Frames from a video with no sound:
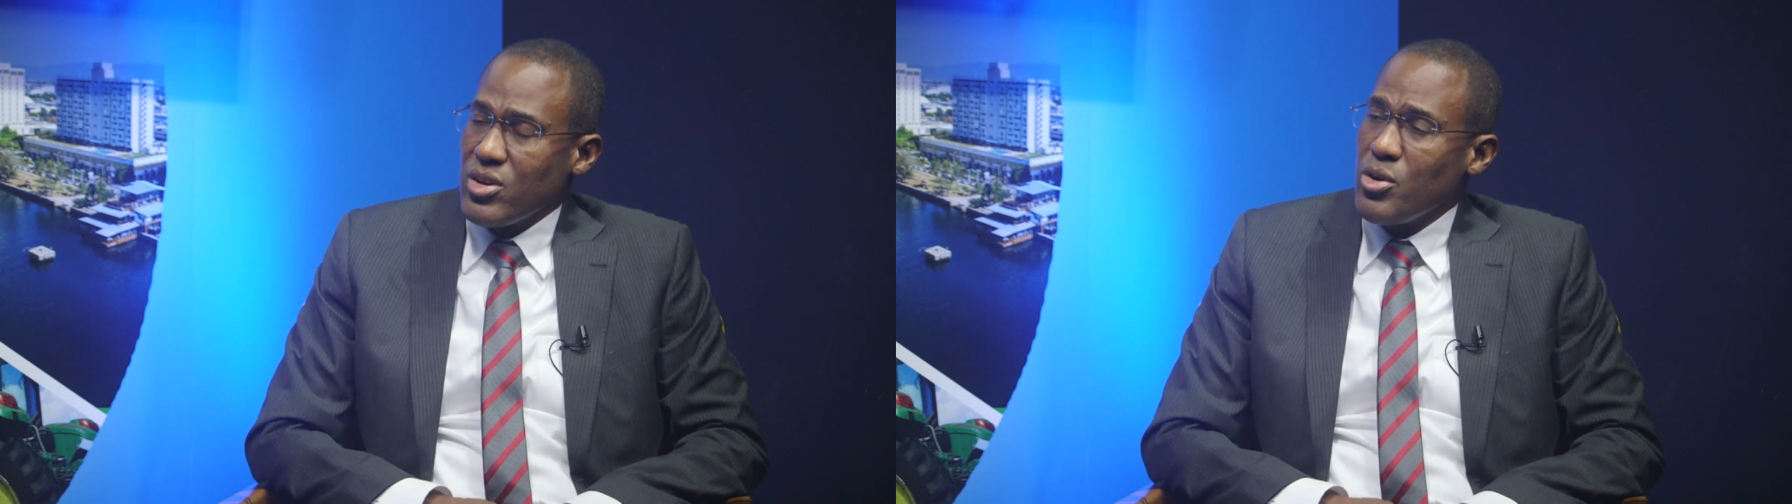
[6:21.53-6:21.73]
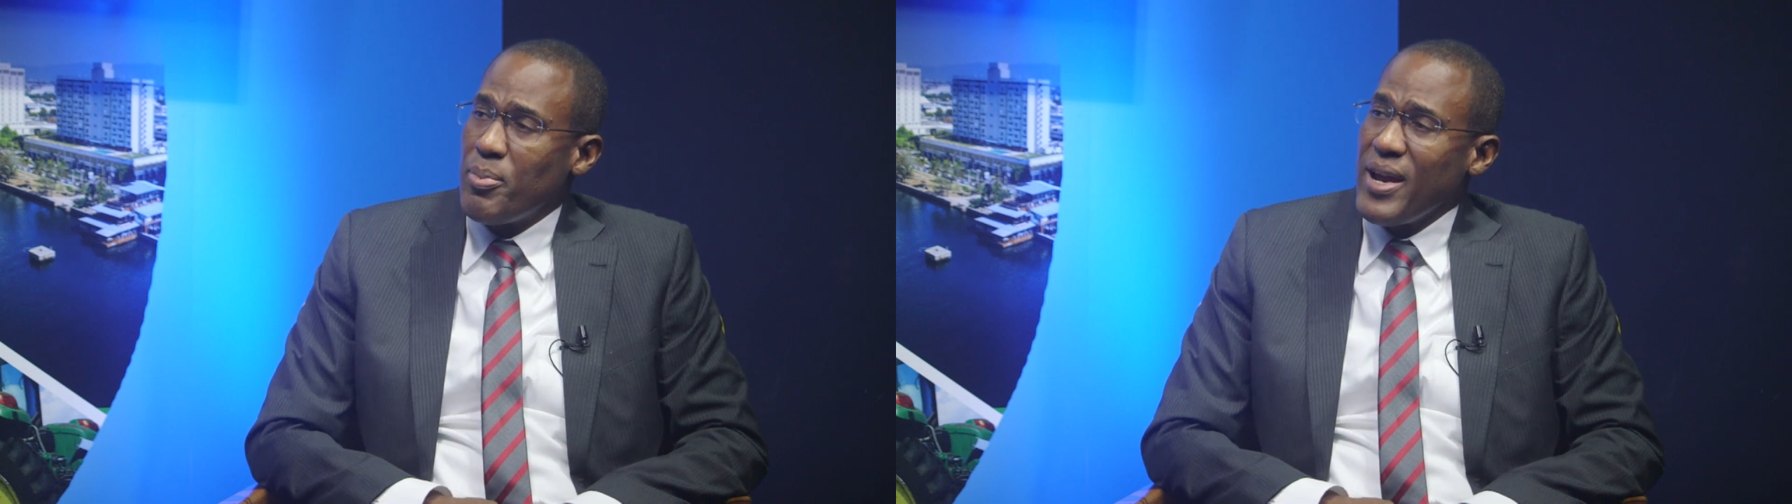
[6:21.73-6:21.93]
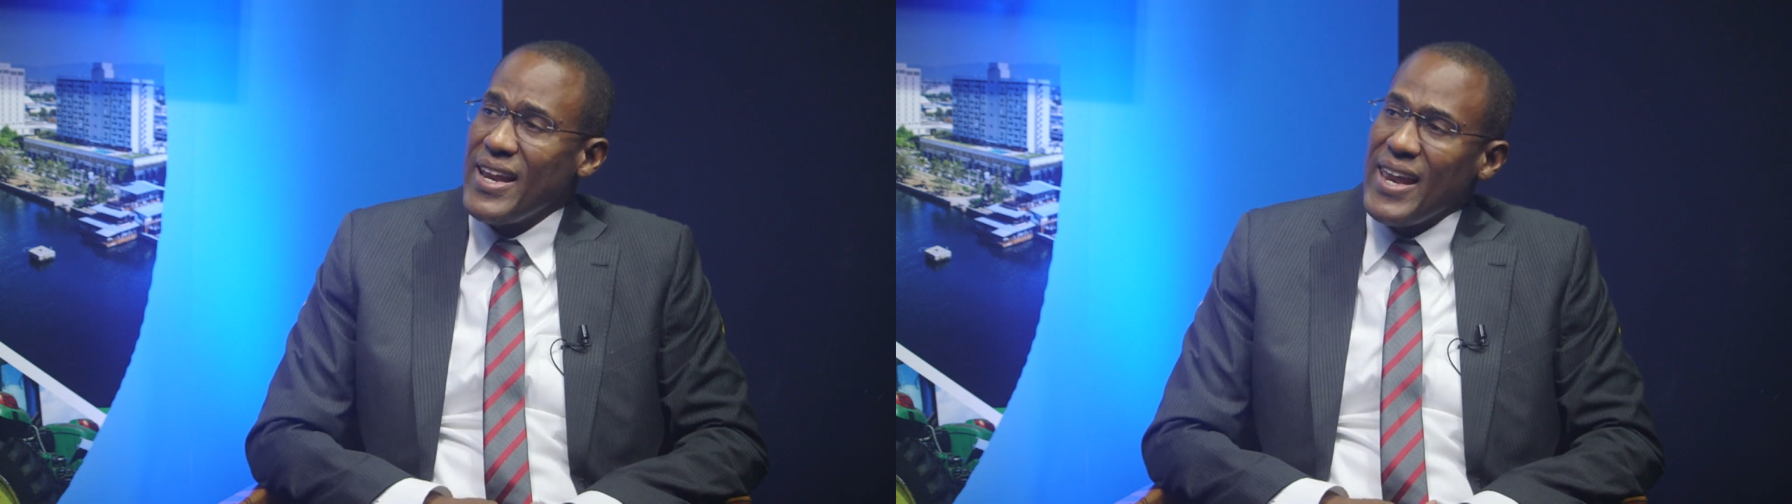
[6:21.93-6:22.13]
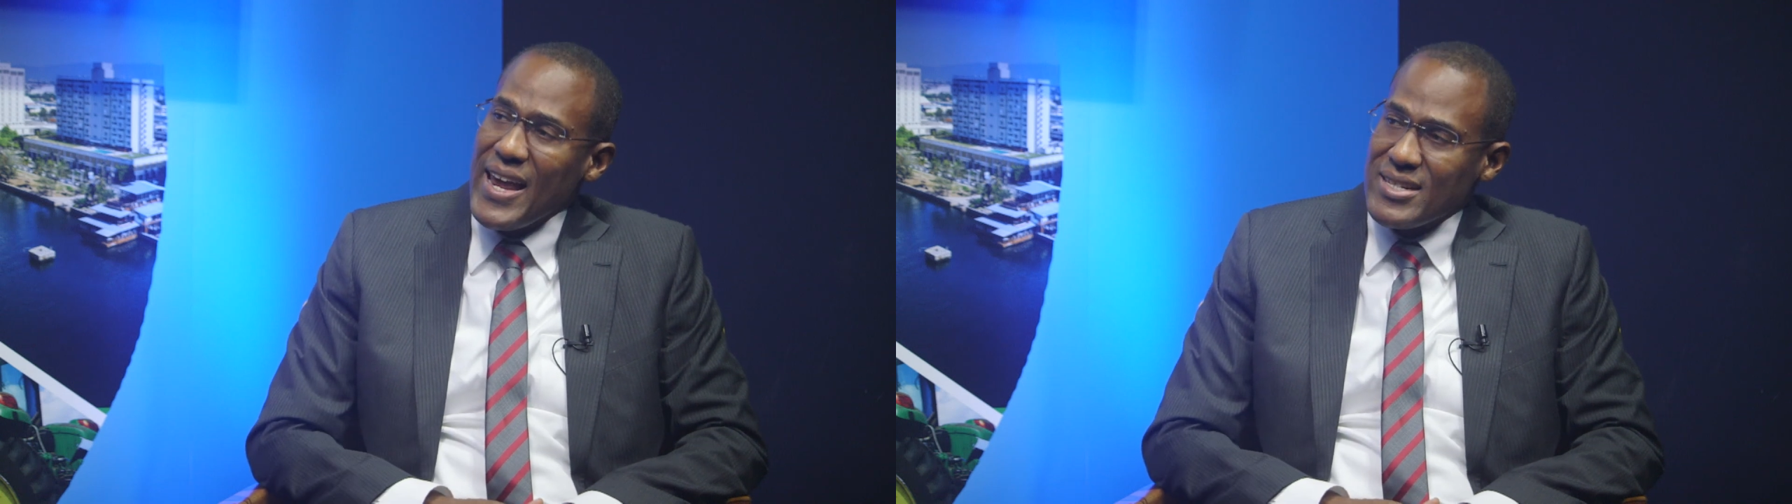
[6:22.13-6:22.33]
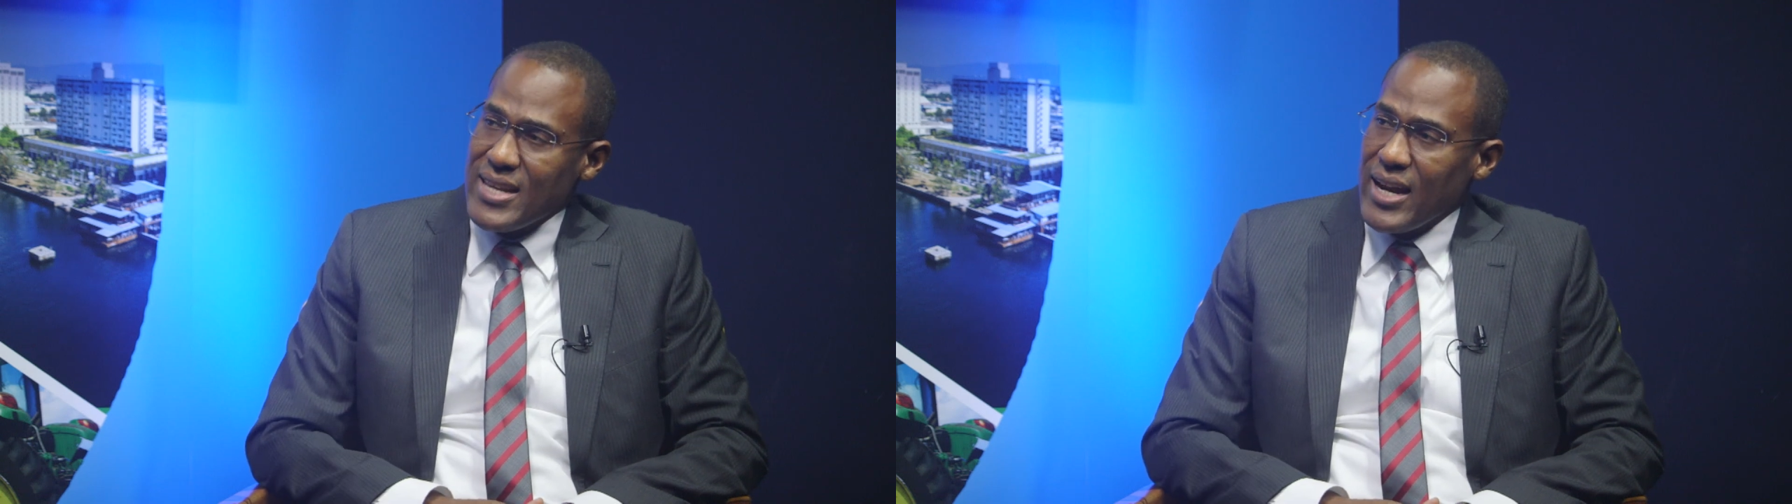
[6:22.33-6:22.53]
so you pay
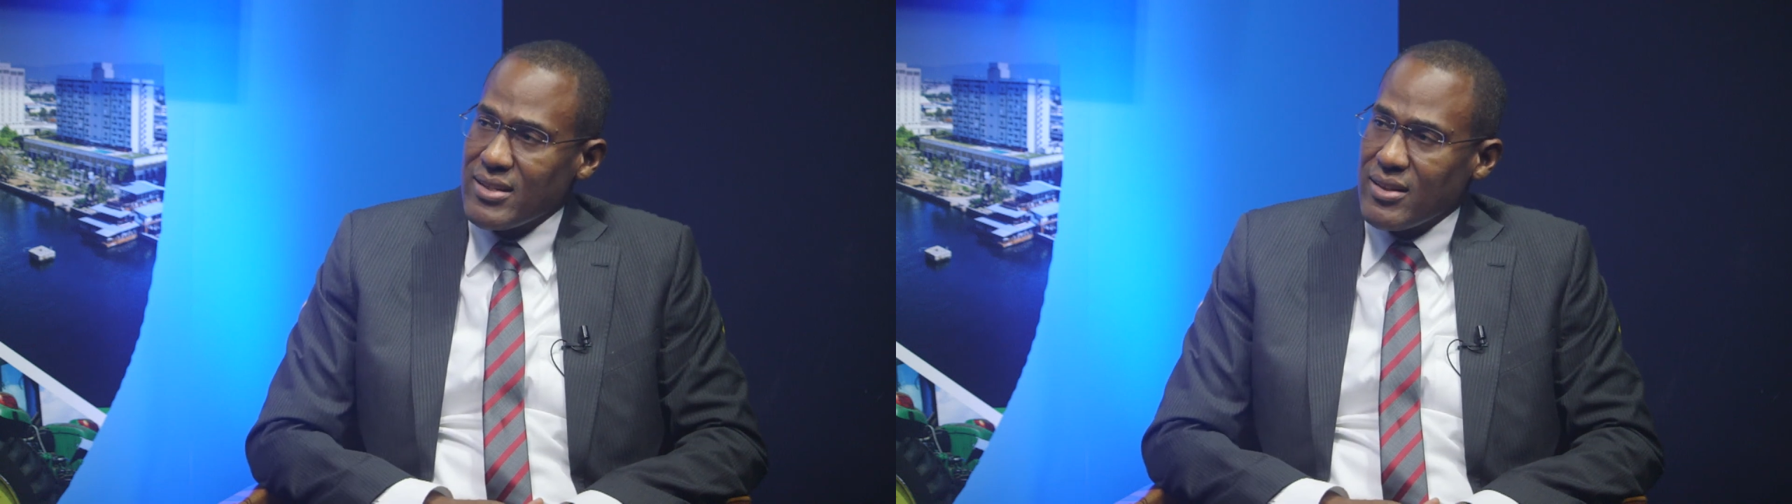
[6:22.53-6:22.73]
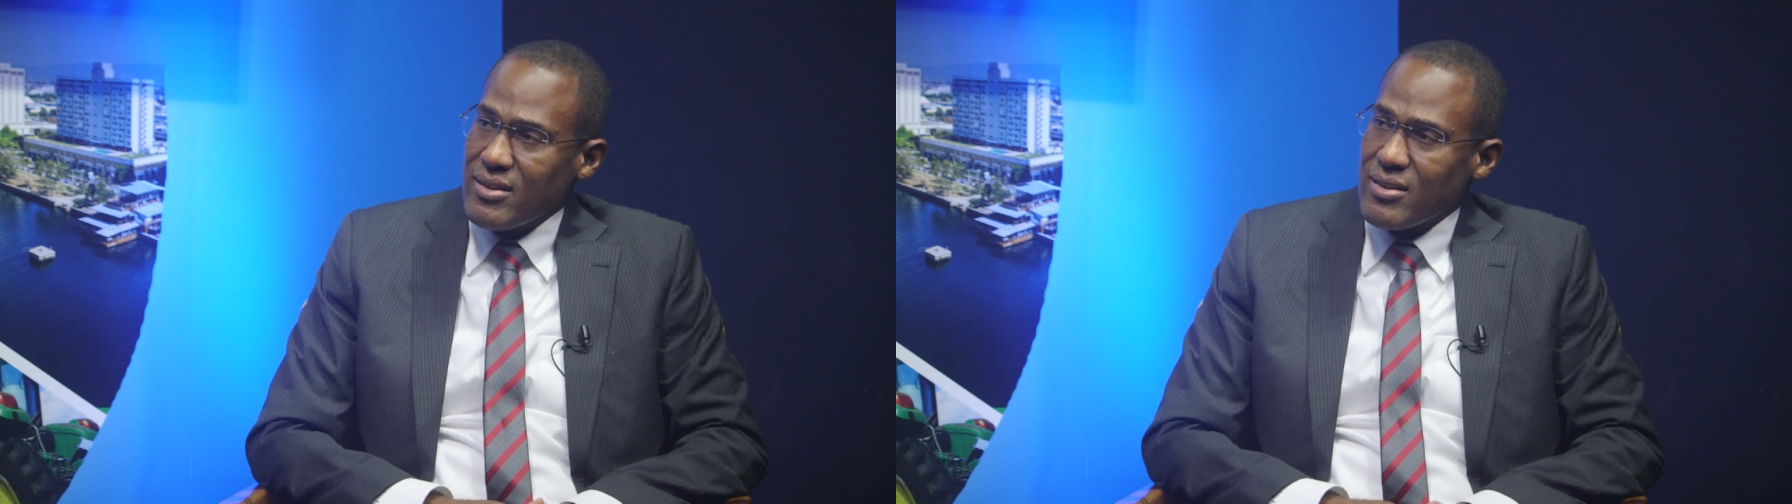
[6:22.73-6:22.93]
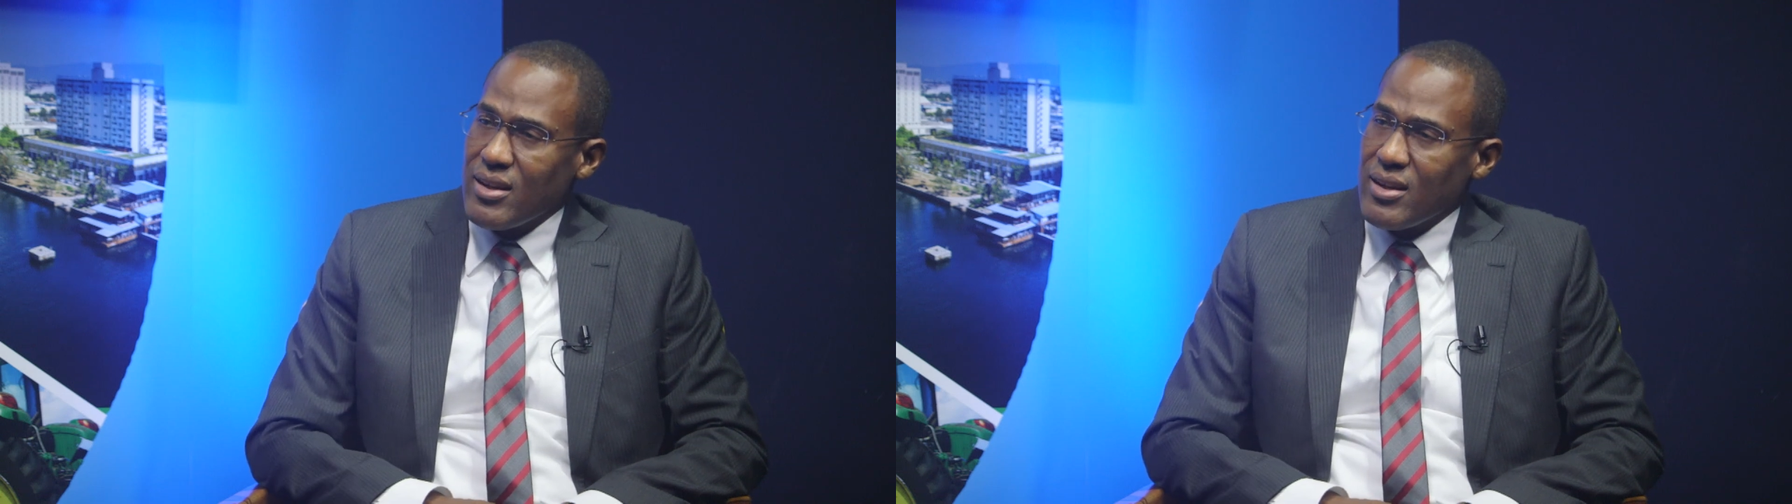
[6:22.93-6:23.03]
less taxes.